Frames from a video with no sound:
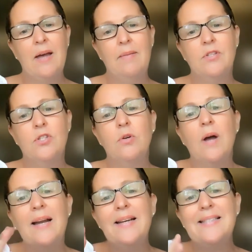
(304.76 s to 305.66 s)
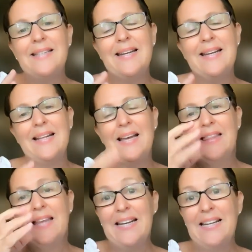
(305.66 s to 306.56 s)
So understanding, and
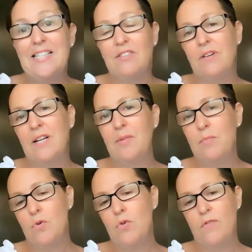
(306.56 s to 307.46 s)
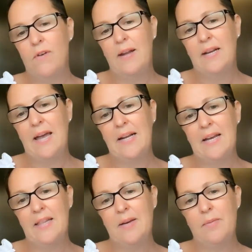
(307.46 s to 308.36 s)
they need to really move and
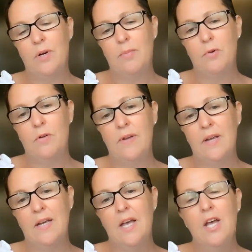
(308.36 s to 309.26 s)
get their body moving.